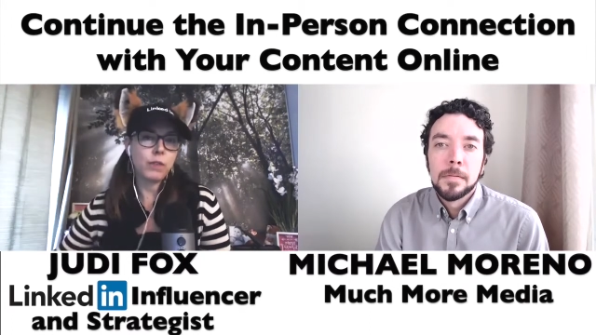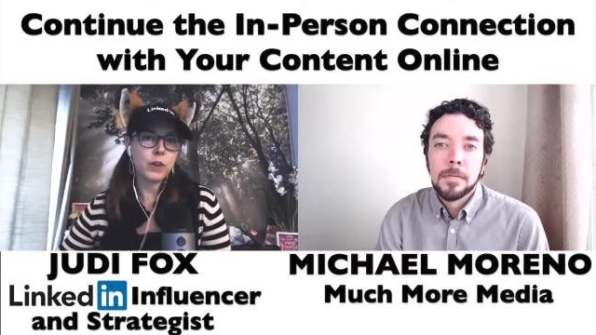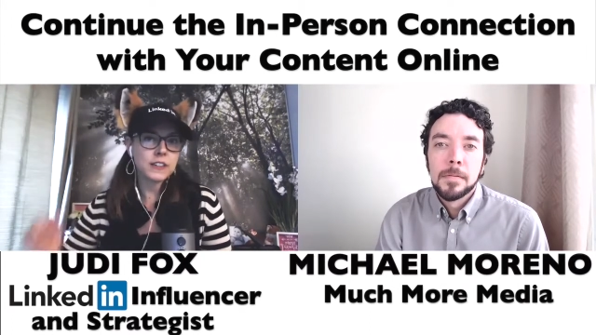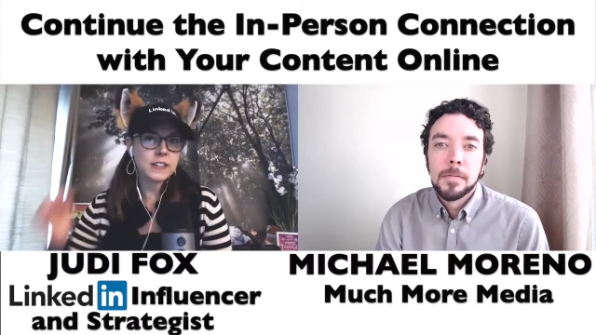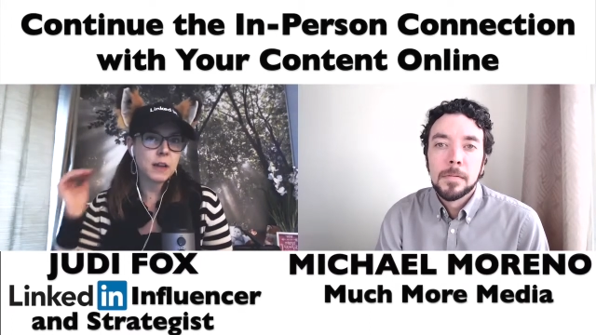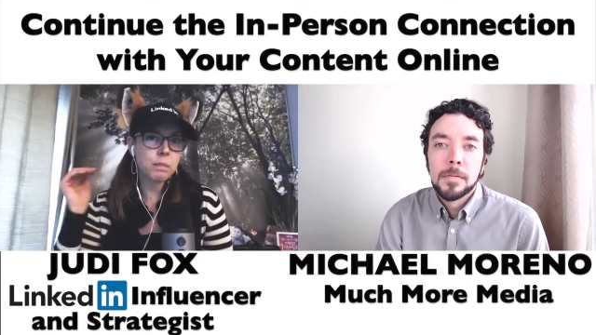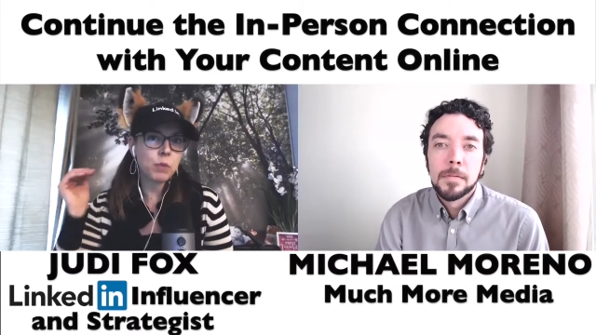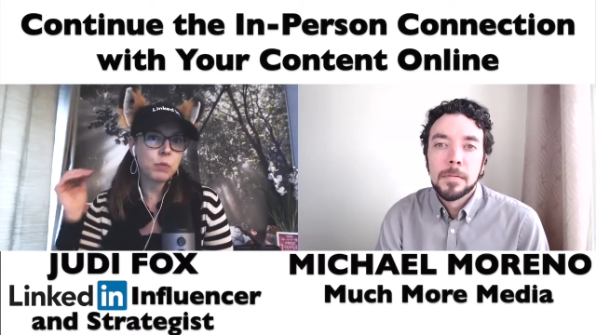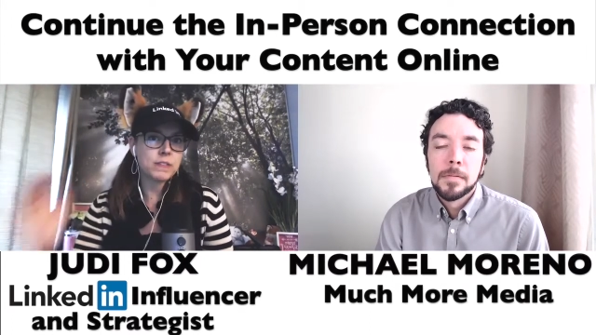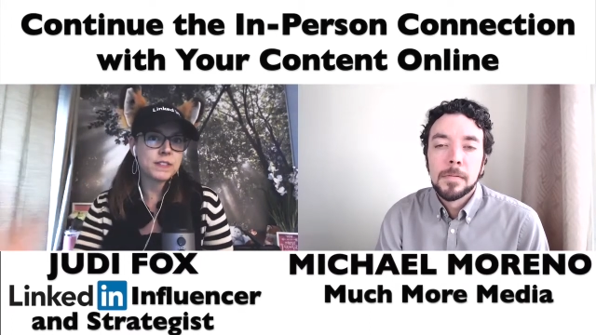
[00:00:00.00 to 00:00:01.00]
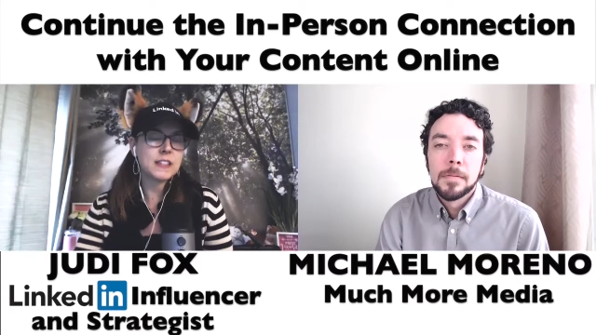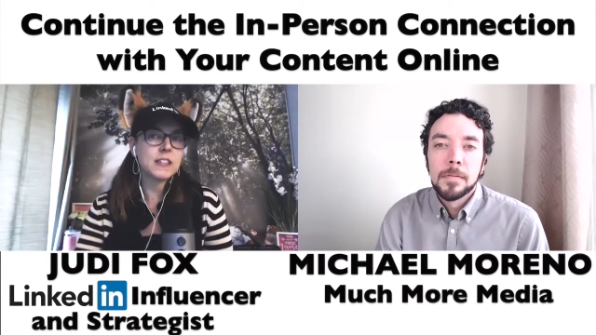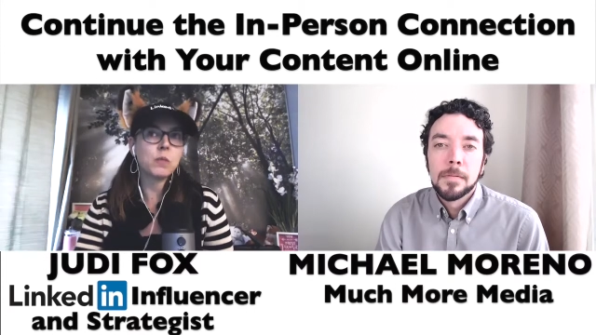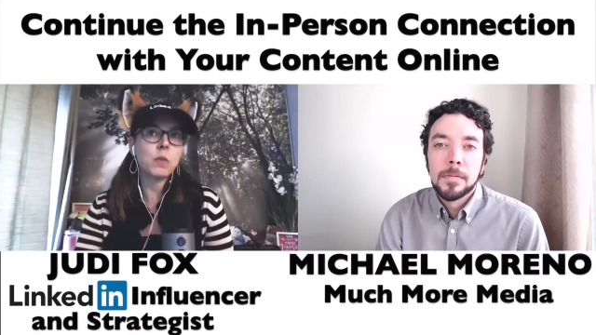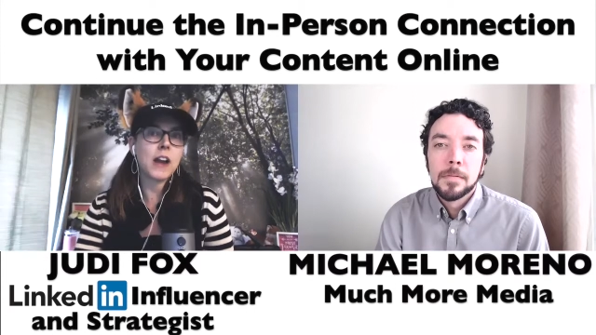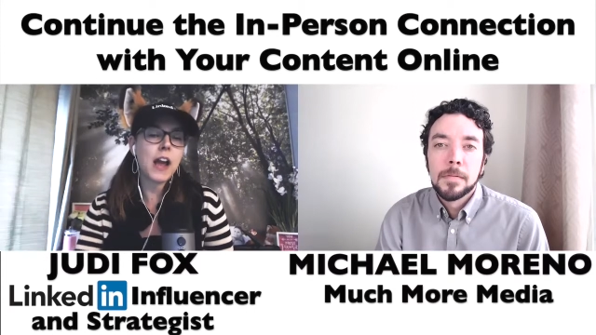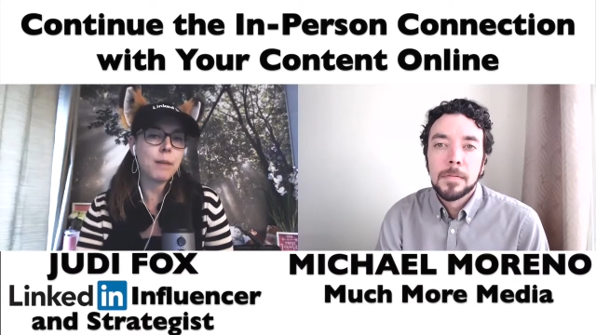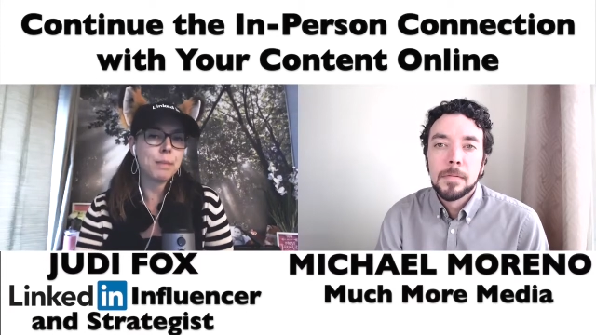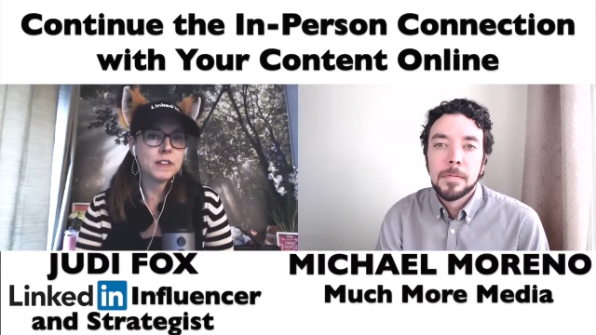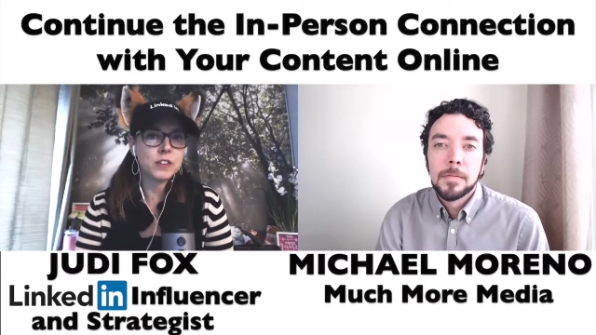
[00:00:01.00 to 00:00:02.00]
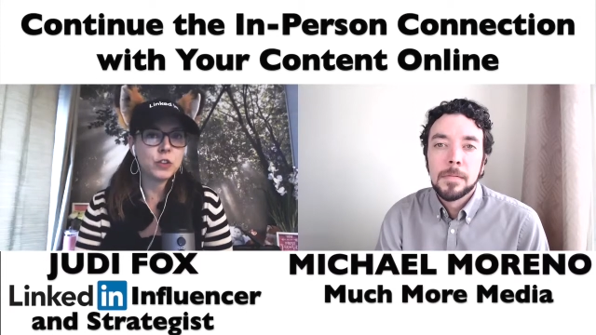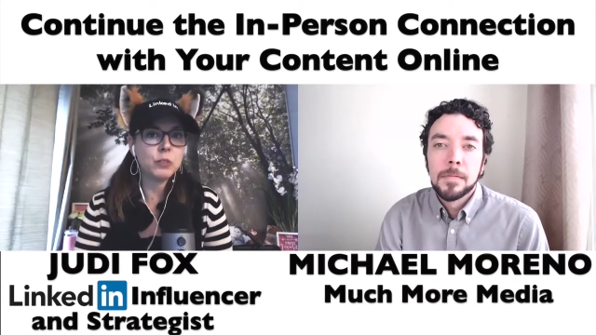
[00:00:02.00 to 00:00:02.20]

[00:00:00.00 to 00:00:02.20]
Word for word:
Speaker 1: For example, we've seen what happens